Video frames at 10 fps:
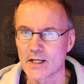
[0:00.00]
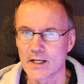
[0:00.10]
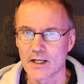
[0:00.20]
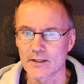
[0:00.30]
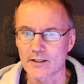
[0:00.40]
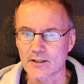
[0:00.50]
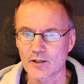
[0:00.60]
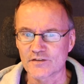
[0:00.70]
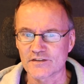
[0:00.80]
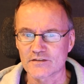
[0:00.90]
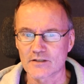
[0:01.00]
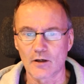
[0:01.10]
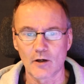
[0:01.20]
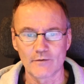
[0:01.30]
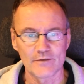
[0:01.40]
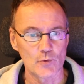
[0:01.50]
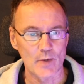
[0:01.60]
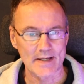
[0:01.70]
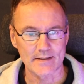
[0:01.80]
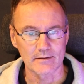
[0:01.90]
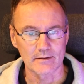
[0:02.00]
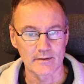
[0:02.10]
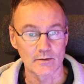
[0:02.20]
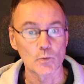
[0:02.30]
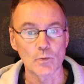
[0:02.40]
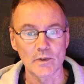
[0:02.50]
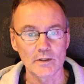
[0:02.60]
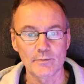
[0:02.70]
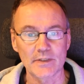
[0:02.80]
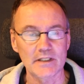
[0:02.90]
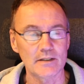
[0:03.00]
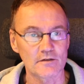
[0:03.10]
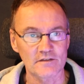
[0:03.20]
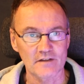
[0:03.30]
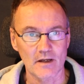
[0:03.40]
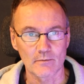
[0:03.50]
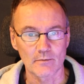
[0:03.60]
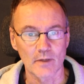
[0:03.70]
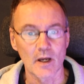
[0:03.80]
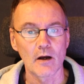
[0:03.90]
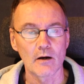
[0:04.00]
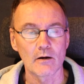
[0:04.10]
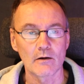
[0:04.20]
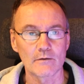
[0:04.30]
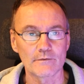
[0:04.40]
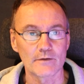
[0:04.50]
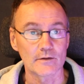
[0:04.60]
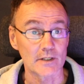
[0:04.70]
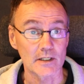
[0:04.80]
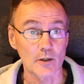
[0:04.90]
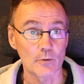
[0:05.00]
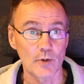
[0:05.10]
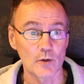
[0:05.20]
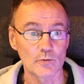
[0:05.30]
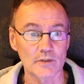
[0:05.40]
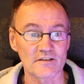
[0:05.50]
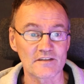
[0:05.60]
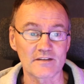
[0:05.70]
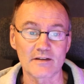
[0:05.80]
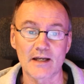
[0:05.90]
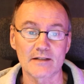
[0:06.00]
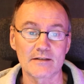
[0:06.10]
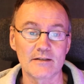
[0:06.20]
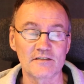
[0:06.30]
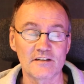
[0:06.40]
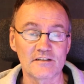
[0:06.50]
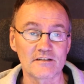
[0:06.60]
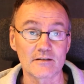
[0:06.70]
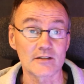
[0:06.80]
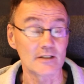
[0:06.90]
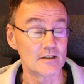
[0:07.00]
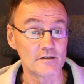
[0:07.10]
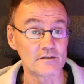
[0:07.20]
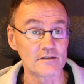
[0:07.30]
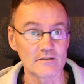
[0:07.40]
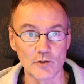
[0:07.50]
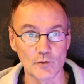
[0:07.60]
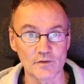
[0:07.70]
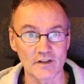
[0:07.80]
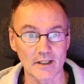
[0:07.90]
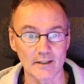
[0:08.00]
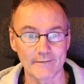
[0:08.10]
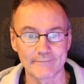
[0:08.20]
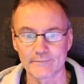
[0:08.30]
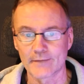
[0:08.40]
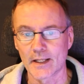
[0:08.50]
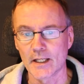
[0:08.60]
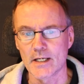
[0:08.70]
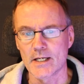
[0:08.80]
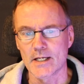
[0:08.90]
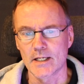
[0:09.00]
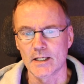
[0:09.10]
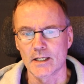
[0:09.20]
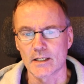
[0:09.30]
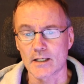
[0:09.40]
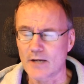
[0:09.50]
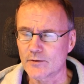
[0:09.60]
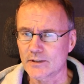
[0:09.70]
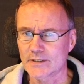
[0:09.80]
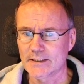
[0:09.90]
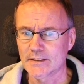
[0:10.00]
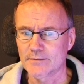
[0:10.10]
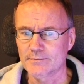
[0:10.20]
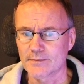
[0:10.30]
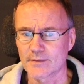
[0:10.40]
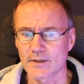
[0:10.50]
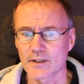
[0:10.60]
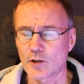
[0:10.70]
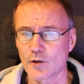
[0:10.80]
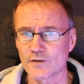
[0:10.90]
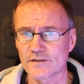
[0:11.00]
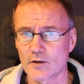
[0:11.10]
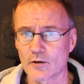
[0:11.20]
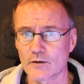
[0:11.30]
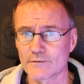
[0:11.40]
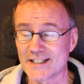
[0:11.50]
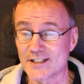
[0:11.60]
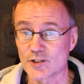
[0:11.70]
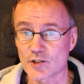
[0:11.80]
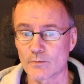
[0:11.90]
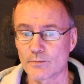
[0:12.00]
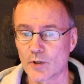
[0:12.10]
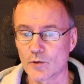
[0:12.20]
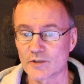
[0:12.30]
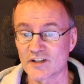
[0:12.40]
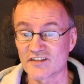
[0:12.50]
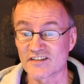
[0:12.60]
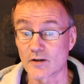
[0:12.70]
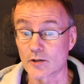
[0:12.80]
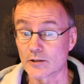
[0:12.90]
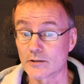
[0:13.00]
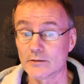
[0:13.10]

The cost of a run will be the sum of the components that the assistant is using. Currently, the cost of each components are